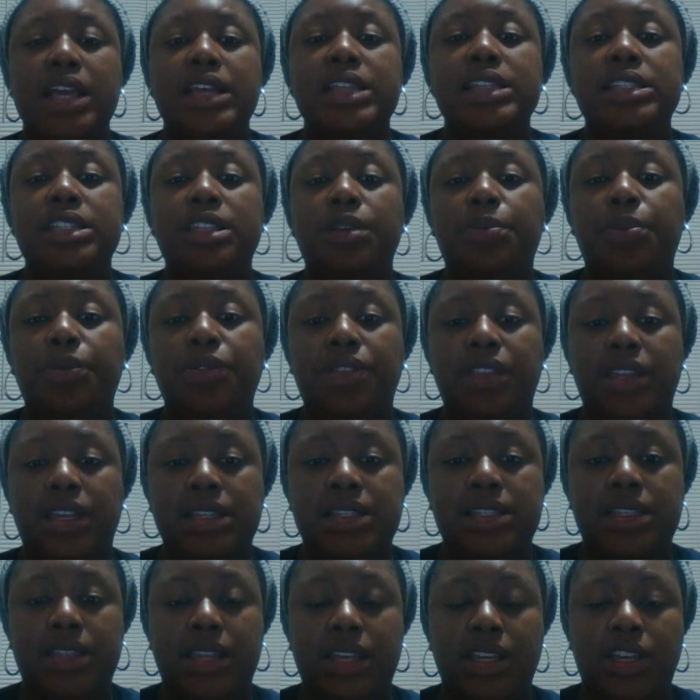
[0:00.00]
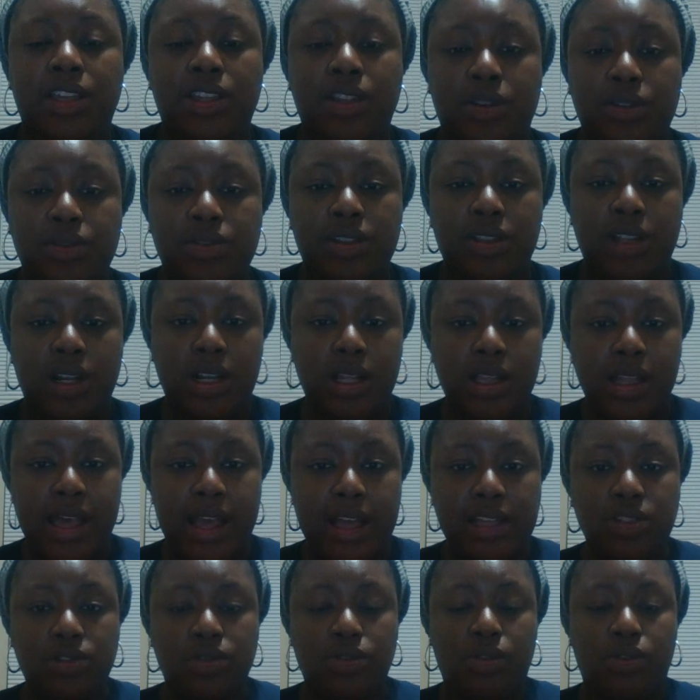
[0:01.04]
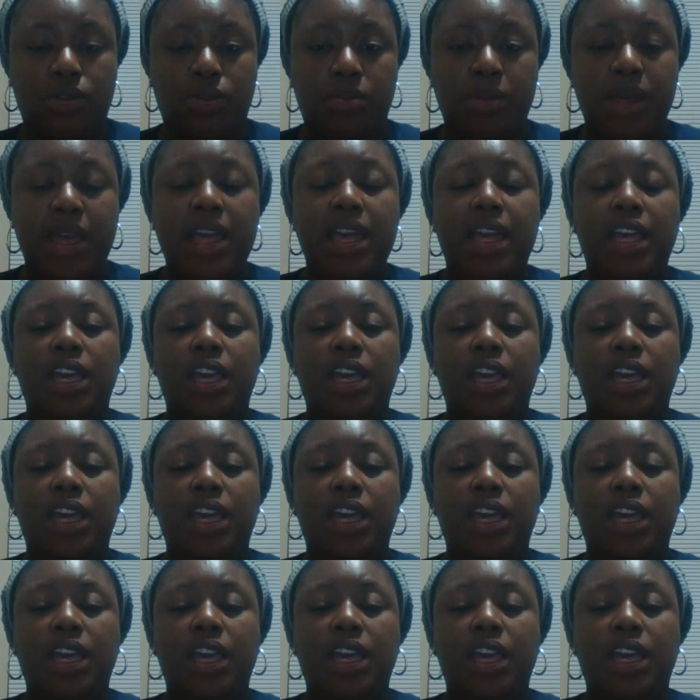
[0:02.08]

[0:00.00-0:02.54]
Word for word: simple things that they can use in their classroom